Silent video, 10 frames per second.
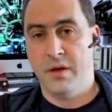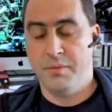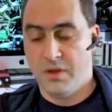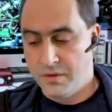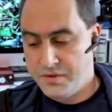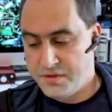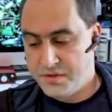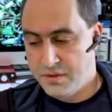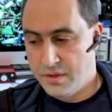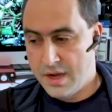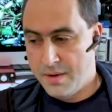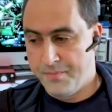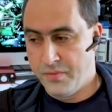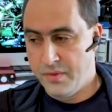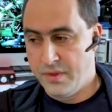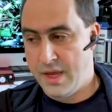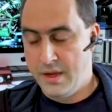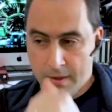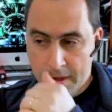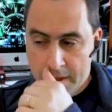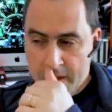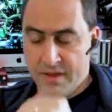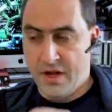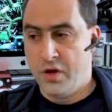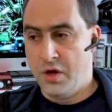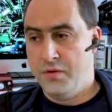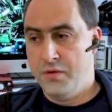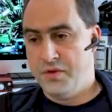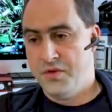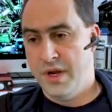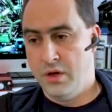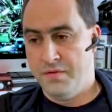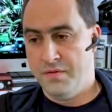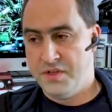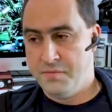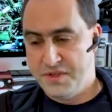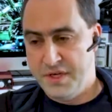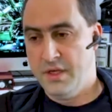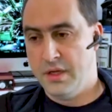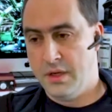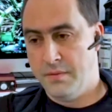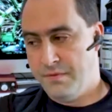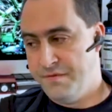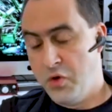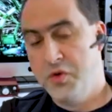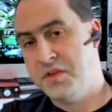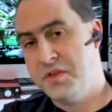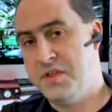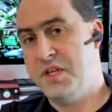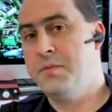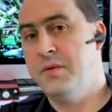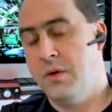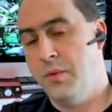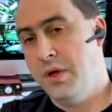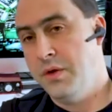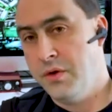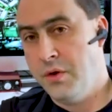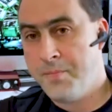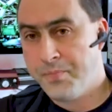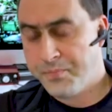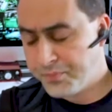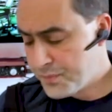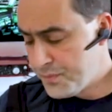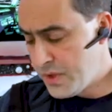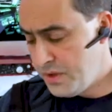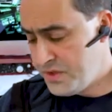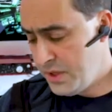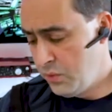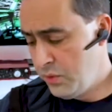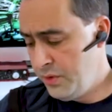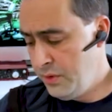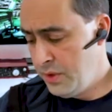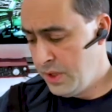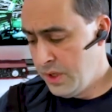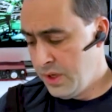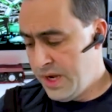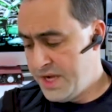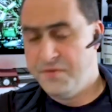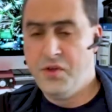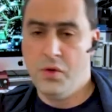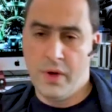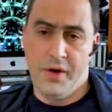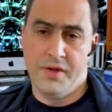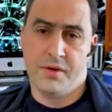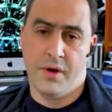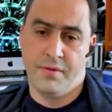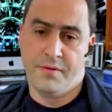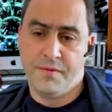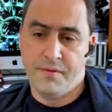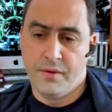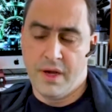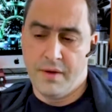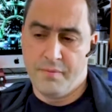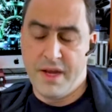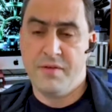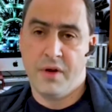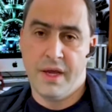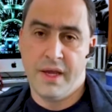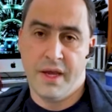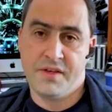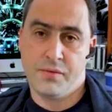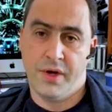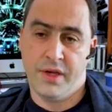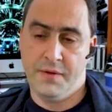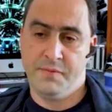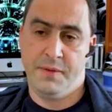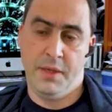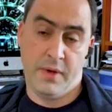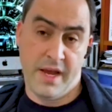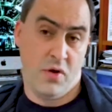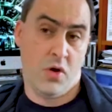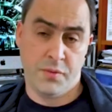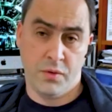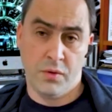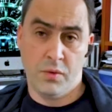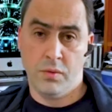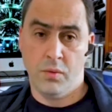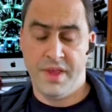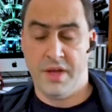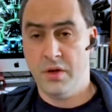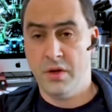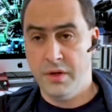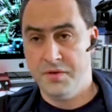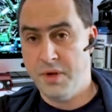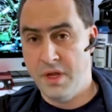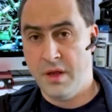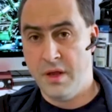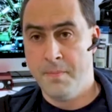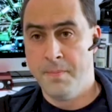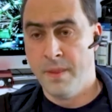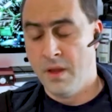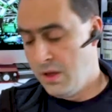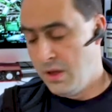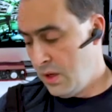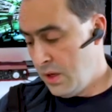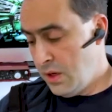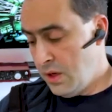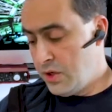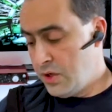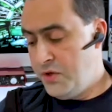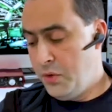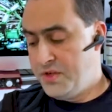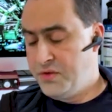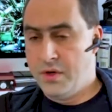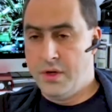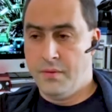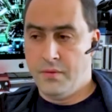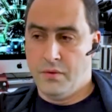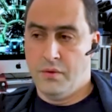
it because they don't go through the training of this particular focused assessment that we can do. So LARU has a few areas of benefit, I guess, where it keeps people out of hospital where they don't need to be there. Got a few extra